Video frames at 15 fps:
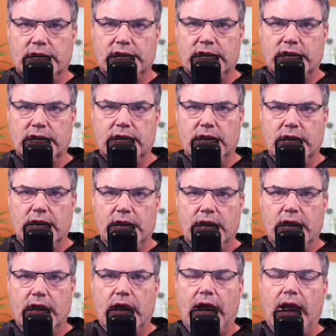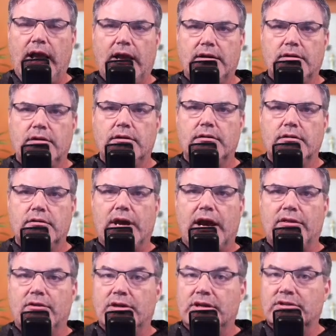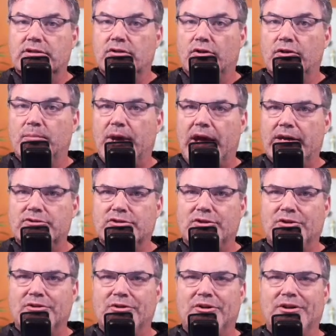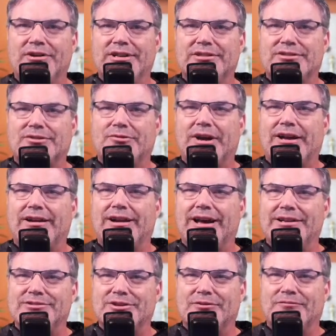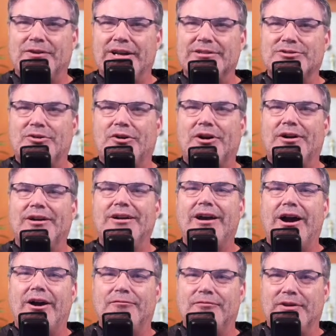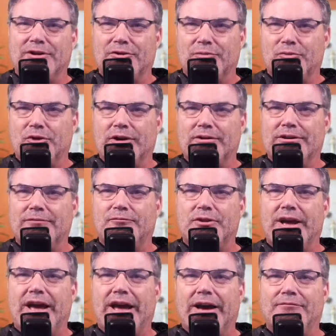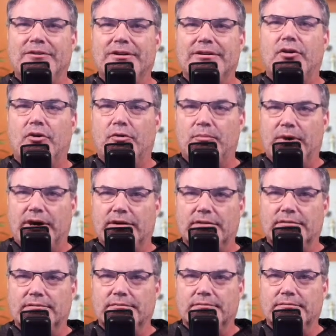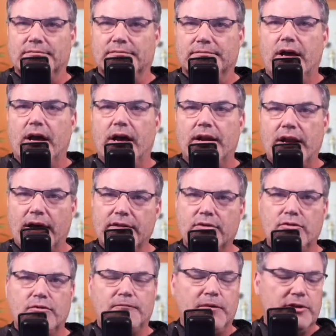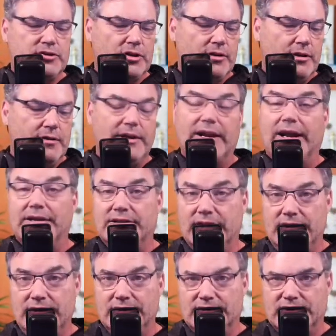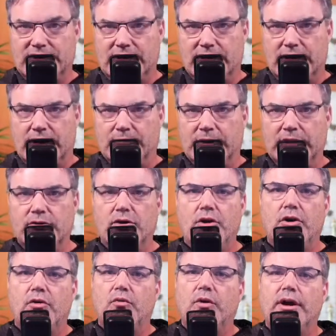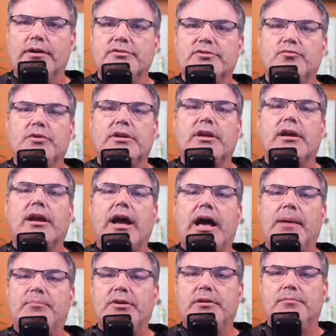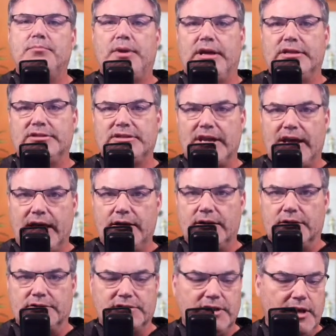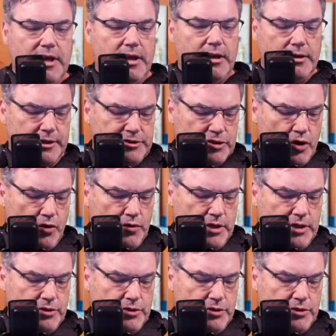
deleted and we either need to know the passcode or it needs to recognize our face or our fingerprint if you have a home button. Another new feature that I didn't see coming was we can copy and paste edits. Let's go